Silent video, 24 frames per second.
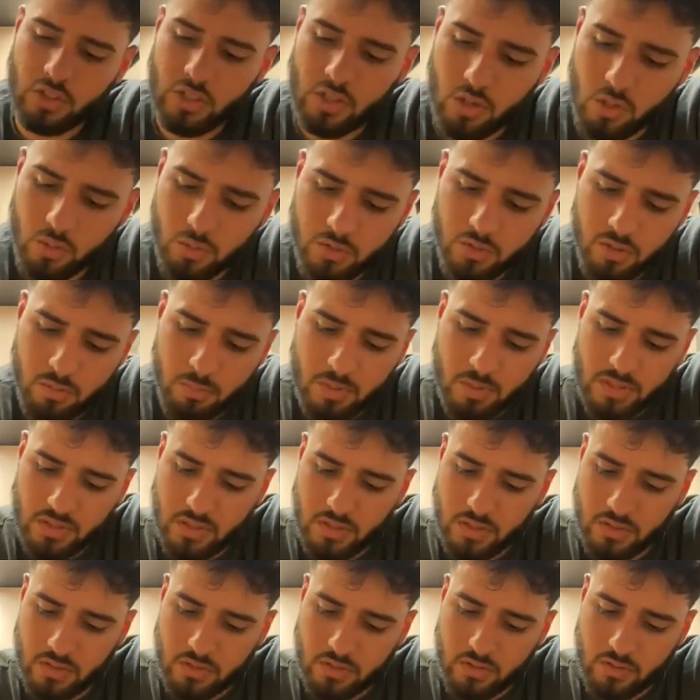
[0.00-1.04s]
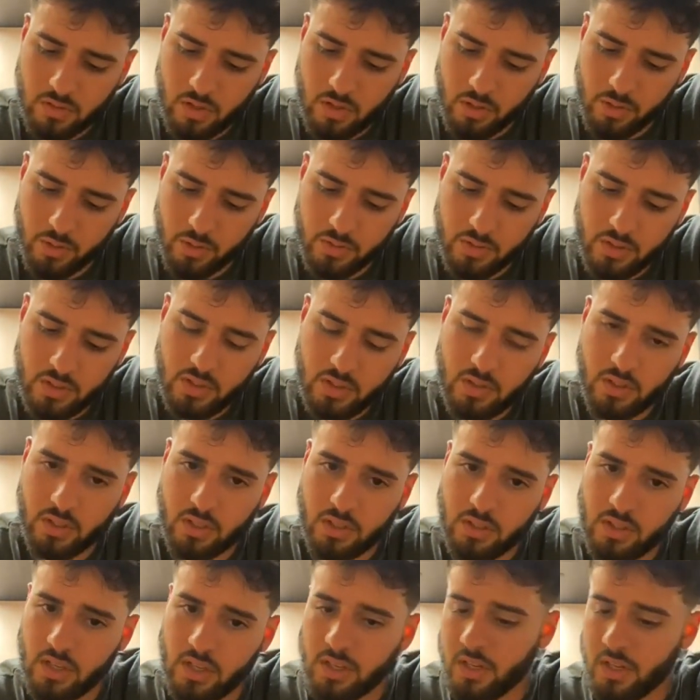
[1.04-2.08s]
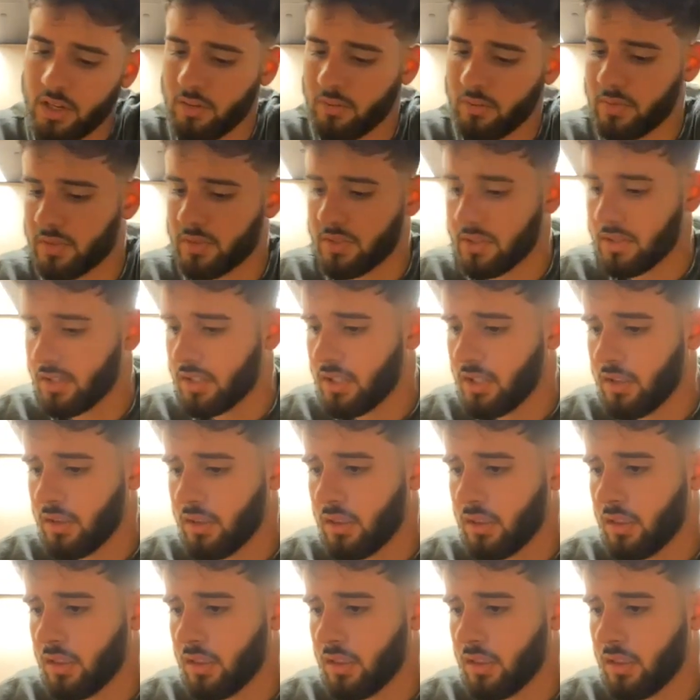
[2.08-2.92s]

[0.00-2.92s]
owns a business currently, like a daycare facility.